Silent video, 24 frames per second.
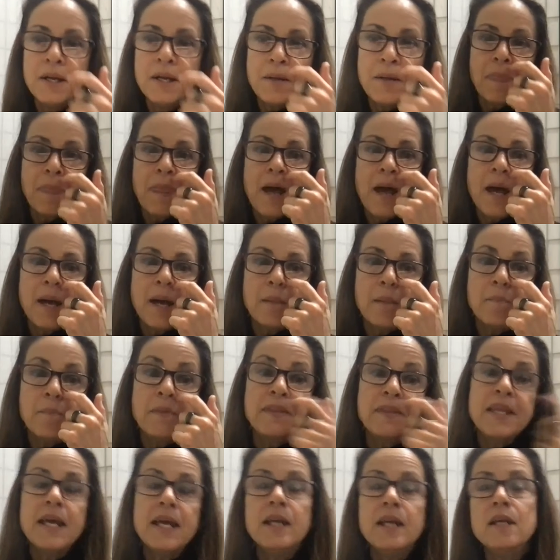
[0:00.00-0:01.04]

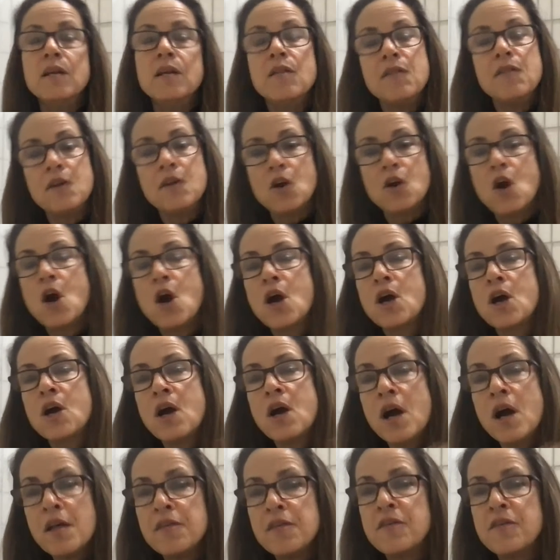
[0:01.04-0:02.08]
But then there are
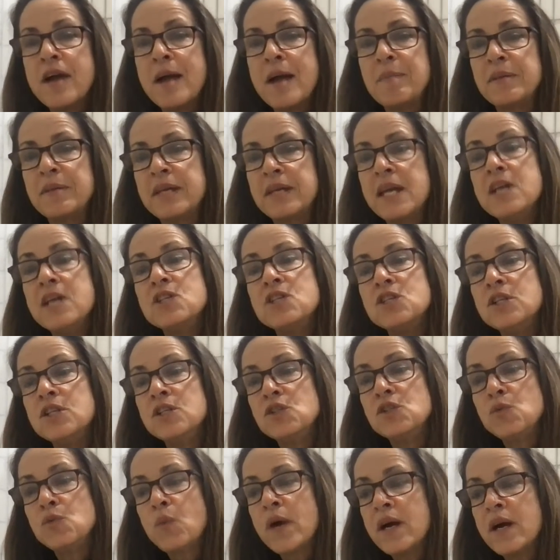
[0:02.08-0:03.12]
other
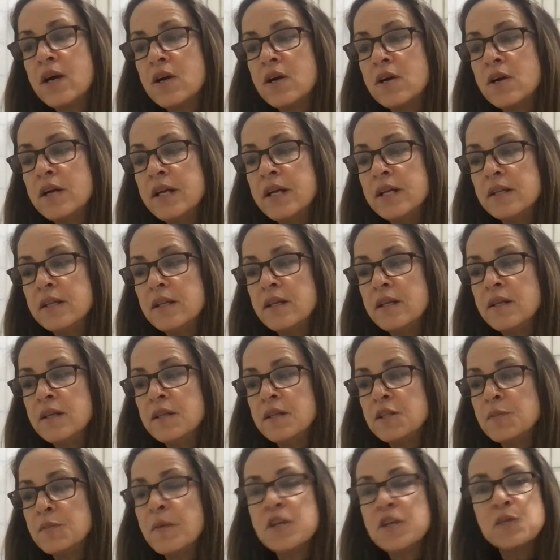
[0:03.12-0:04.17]
applications where
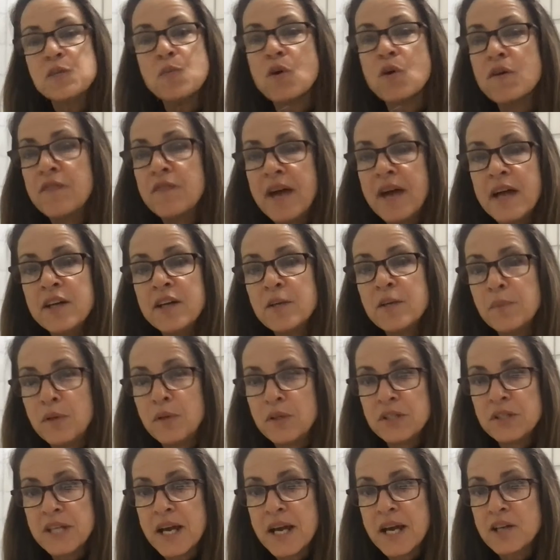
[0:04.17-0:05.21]
it's much more
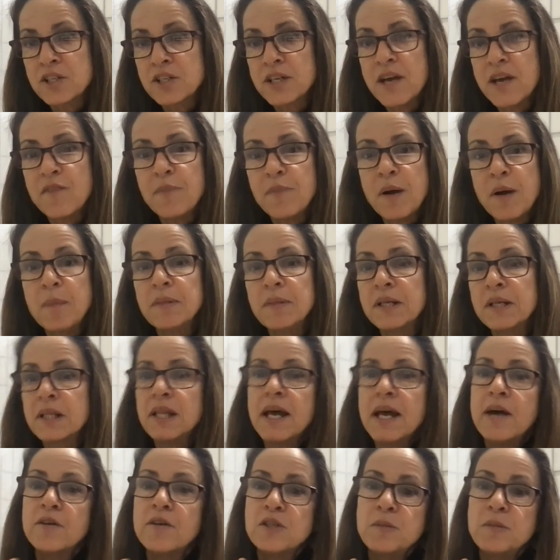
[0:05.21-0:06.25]
valuable to actually have public
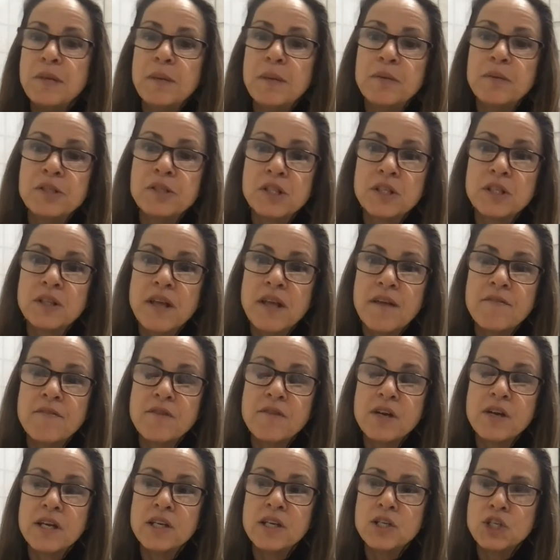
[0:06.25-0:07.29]
cloud to be able to
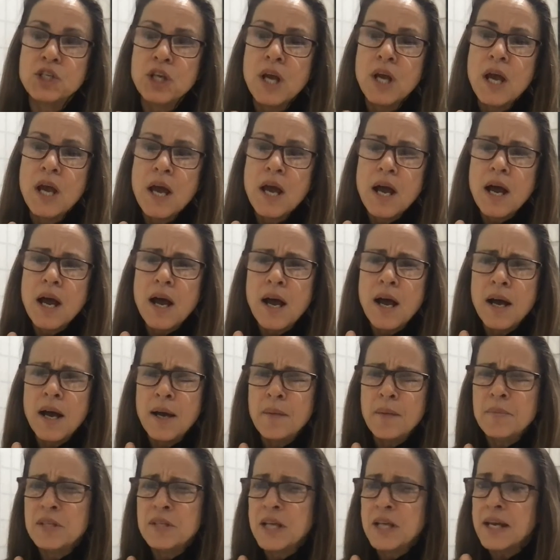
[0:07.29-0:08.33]
leverage
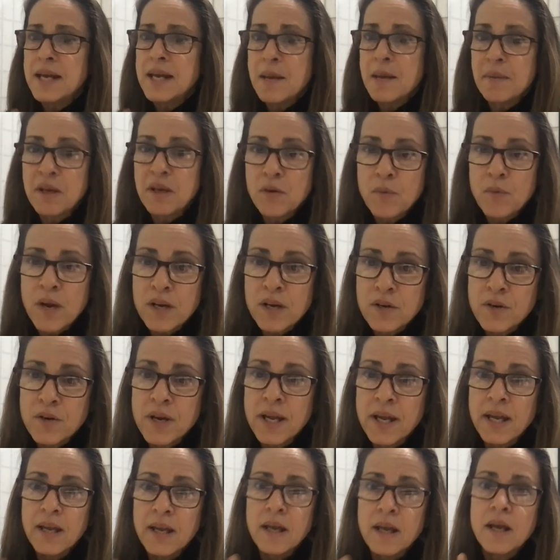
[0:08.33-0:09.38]
dynamic
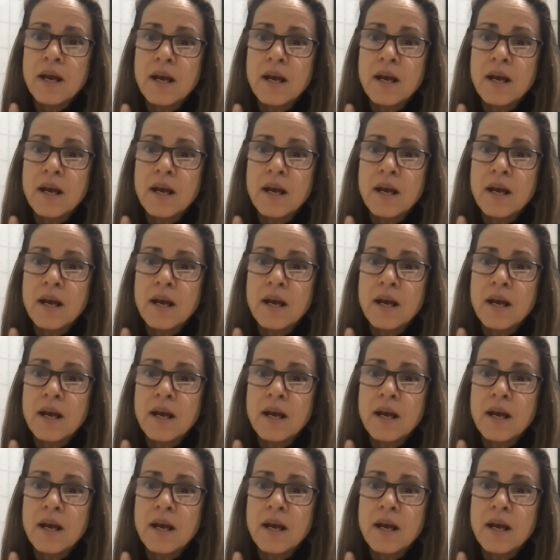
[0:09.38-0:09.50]
rendering,